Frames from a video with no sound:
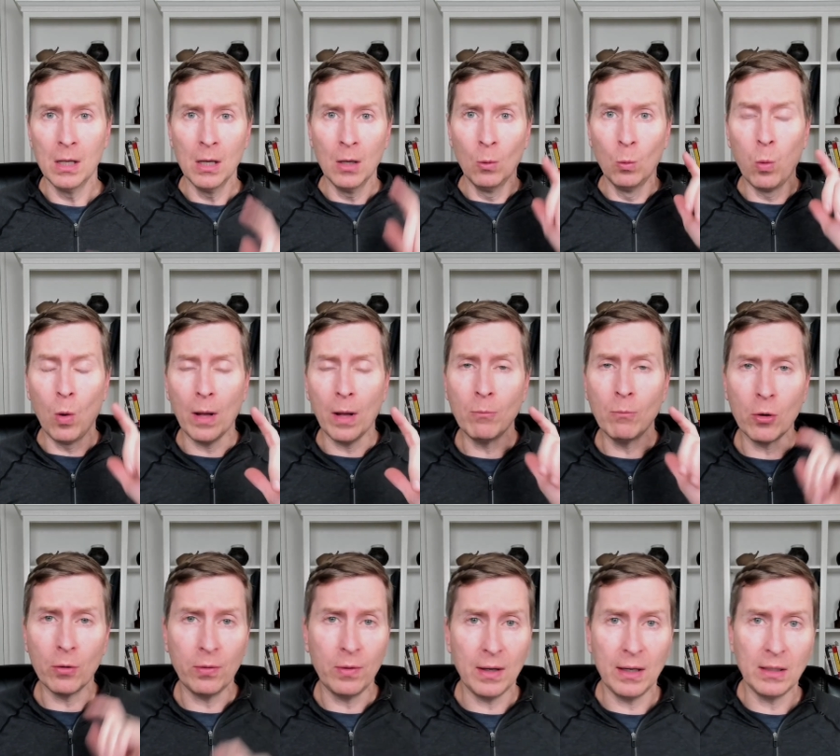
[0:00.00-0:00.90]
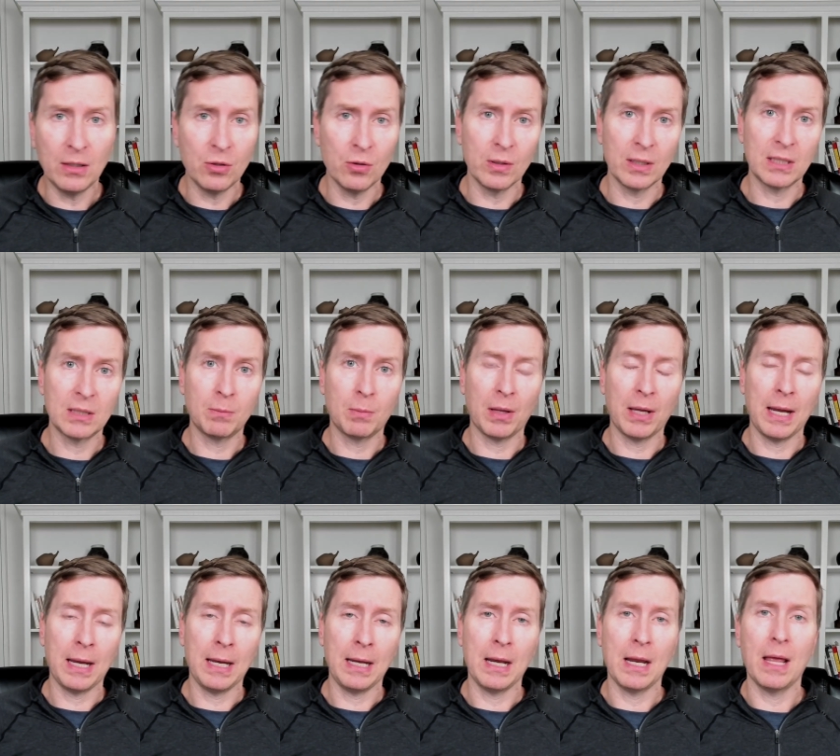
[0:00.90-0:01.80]
One more thing to
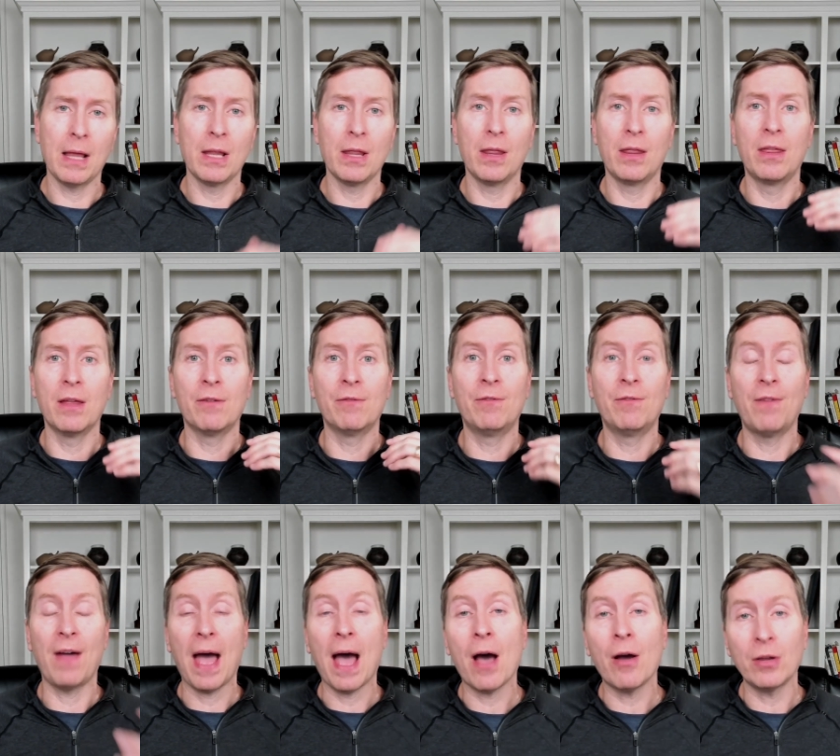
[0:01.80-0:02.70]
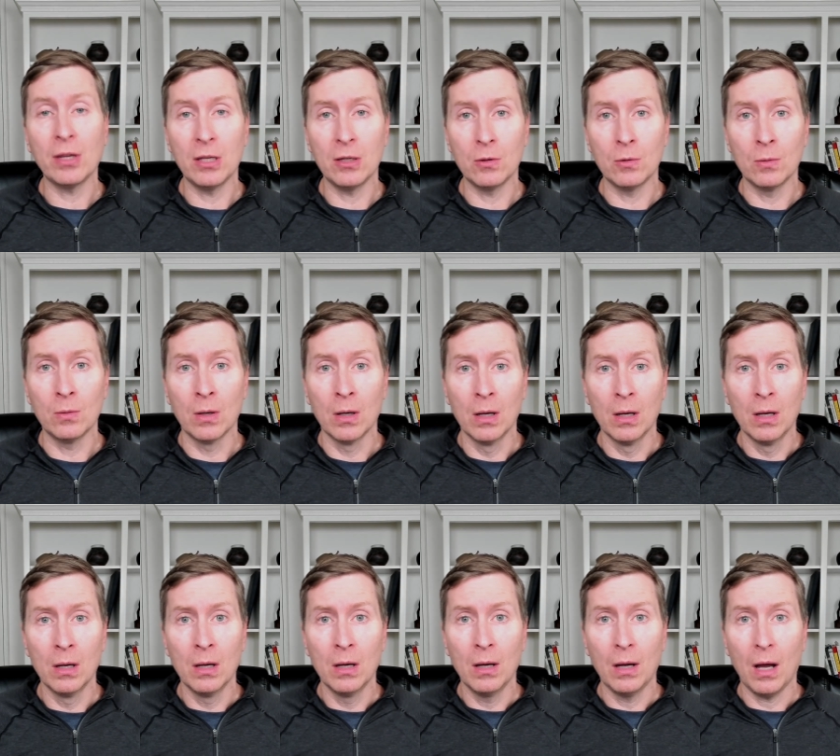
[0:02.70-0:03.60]
explain the value
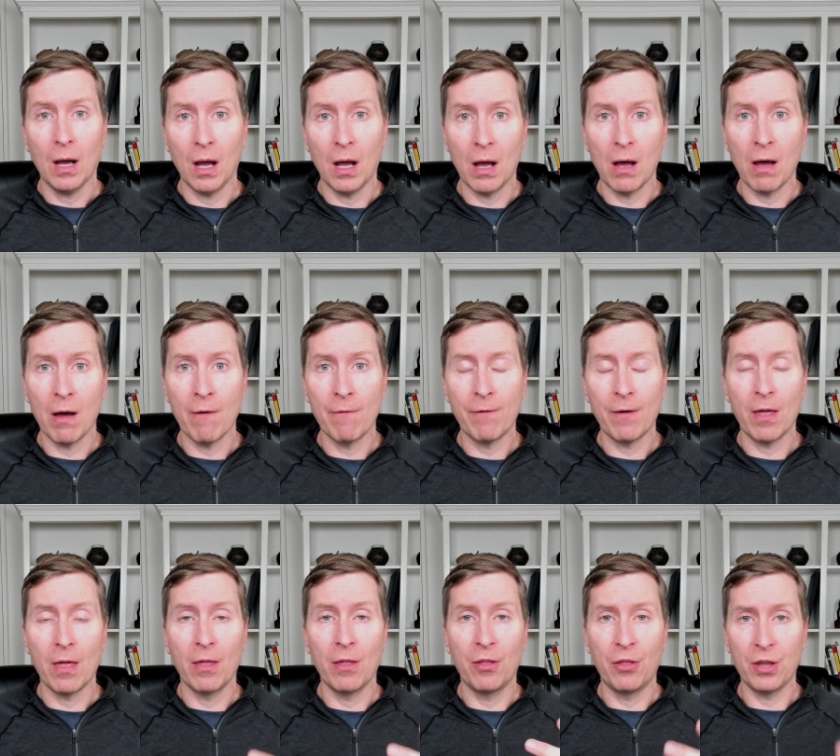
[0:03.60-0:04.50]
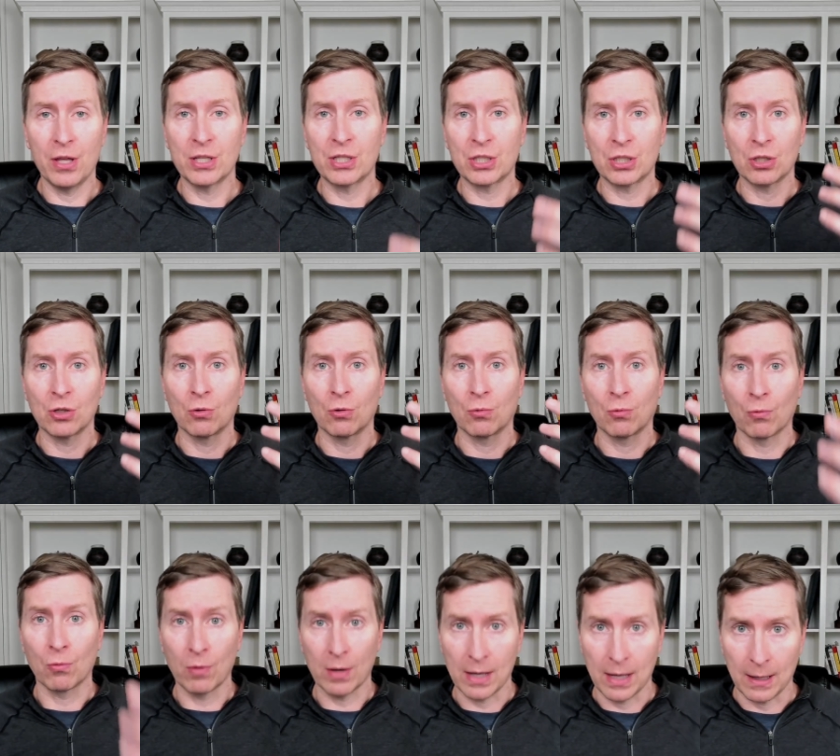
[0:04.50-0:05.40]
of this
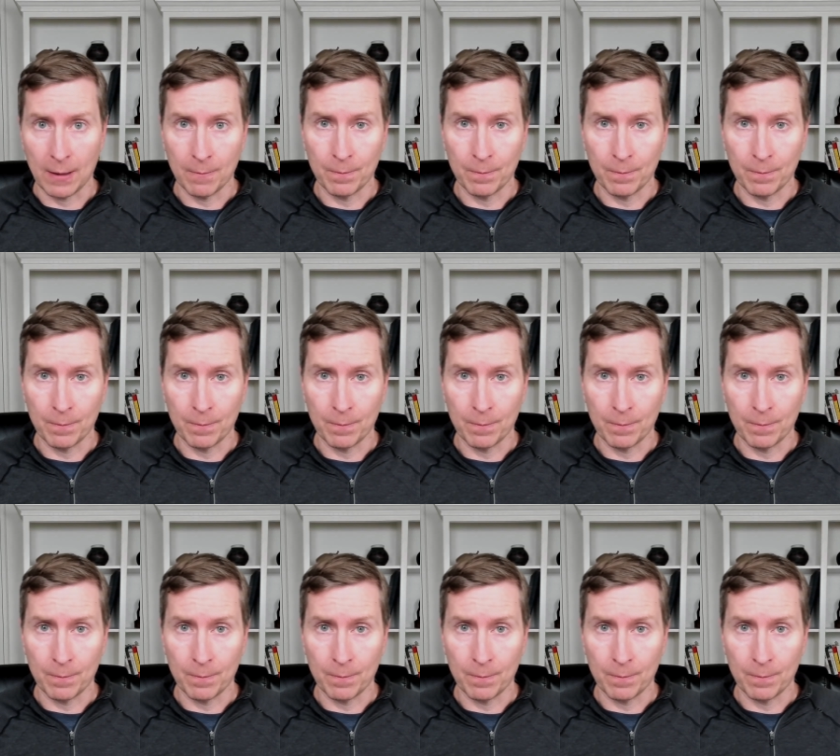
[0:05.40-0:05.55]
ring.